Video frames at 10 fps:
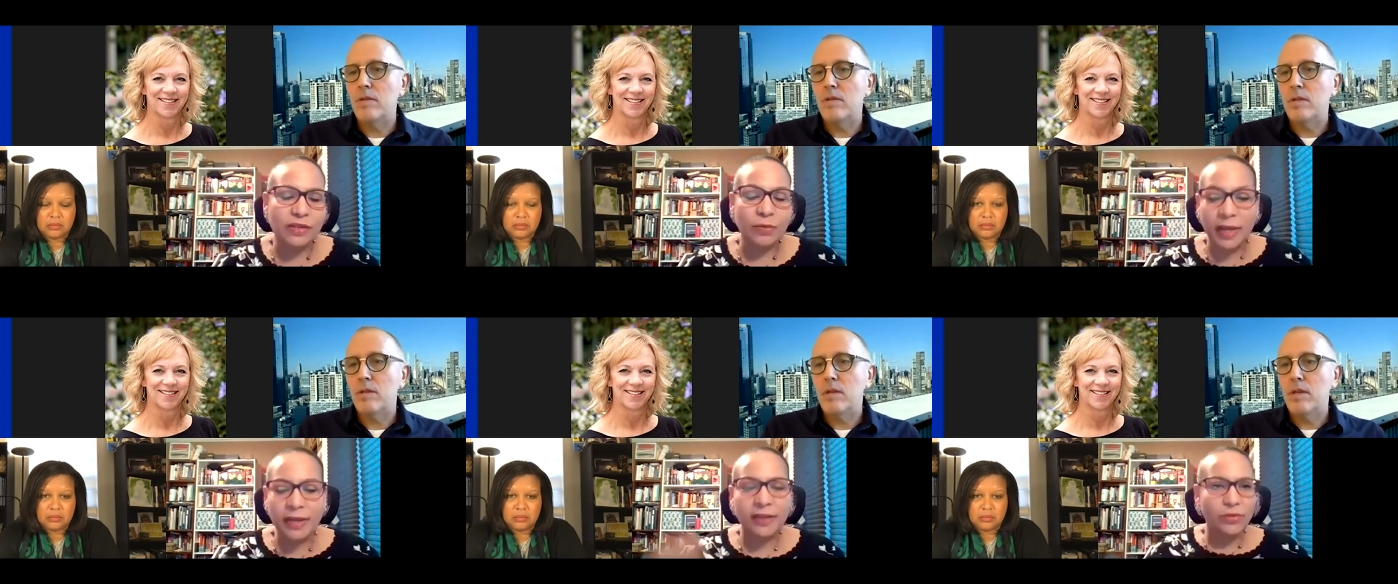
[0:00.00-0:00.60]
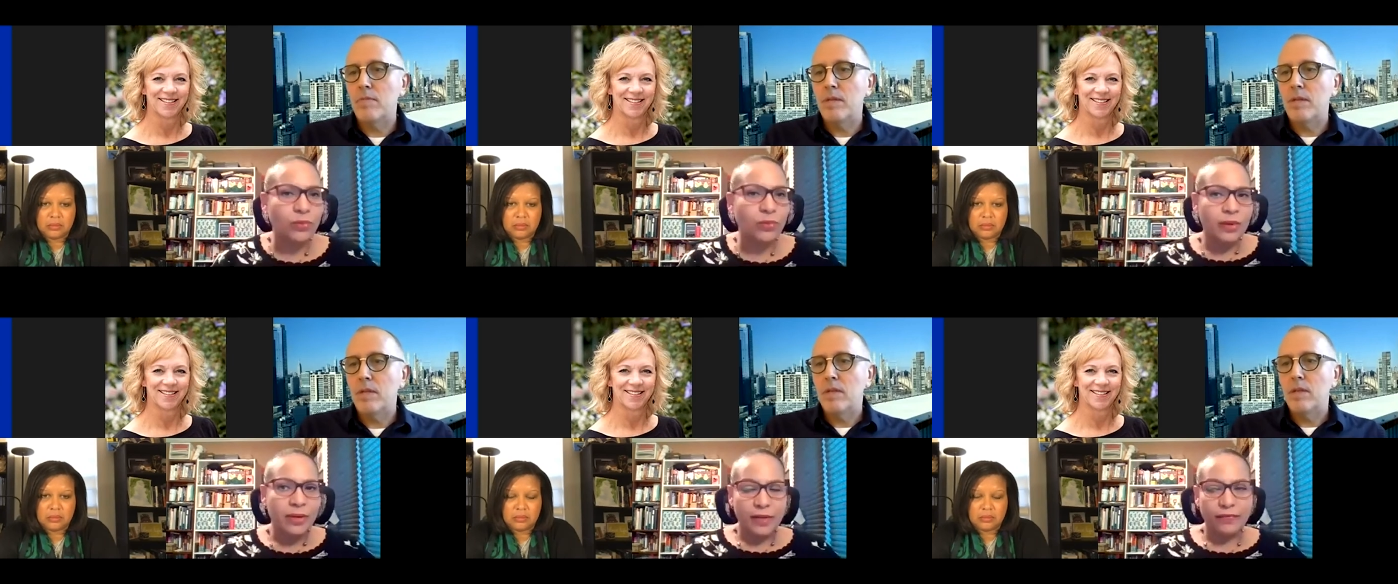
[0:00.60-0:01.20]
Speaker 1: So many do,
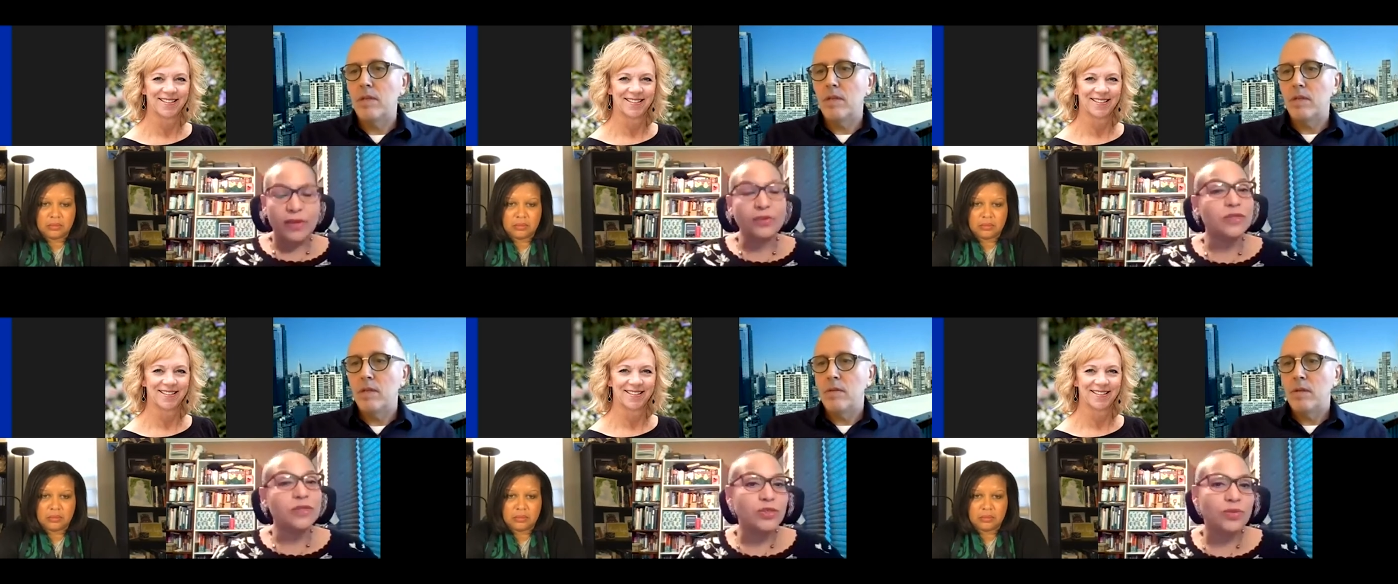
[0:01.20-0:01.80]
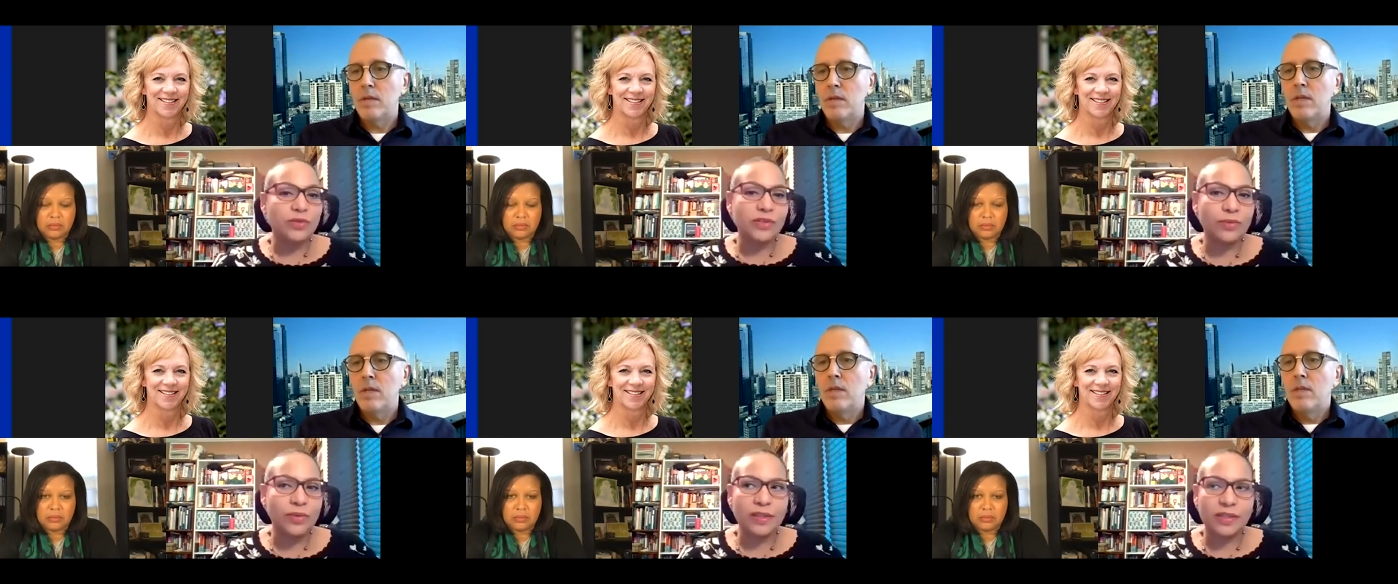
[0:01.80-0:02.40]
if they're traditional
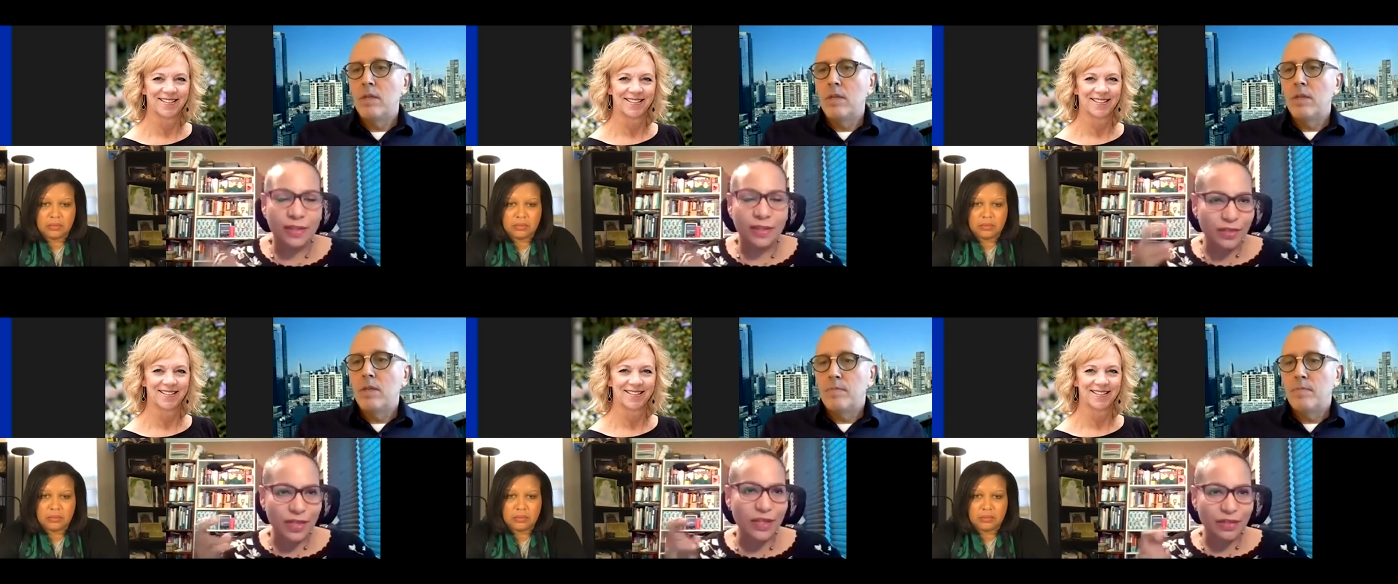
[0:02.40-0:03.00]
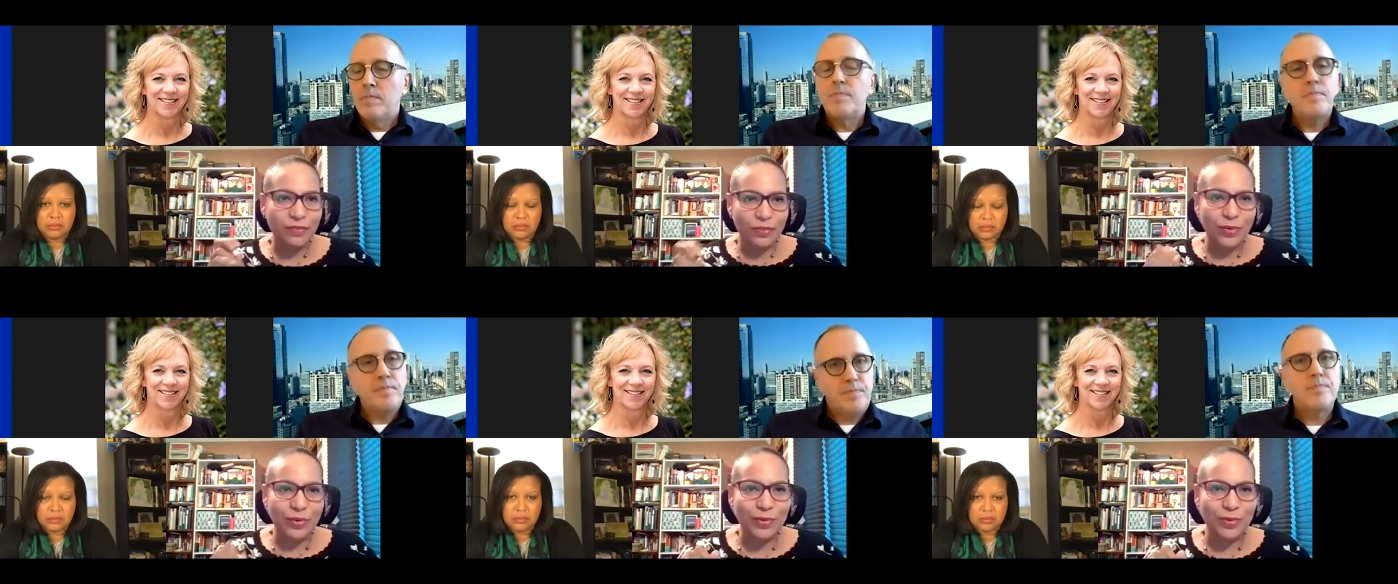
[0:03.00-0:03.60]
students in the sense of quote
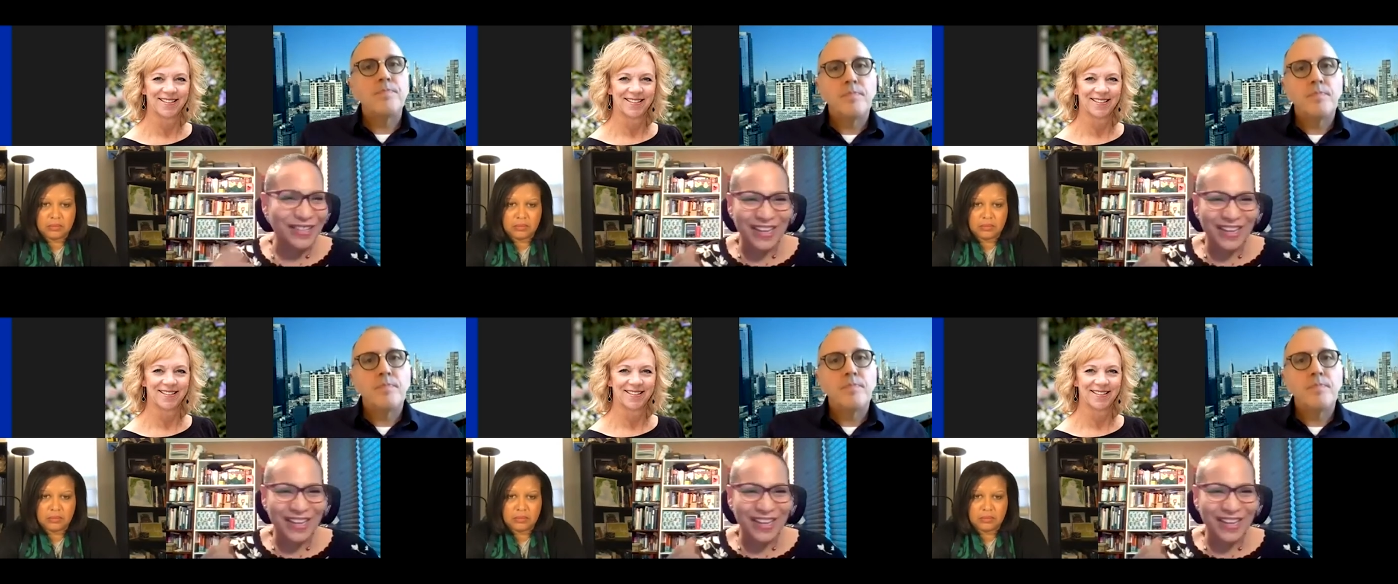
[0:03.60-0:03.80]
unquote, I,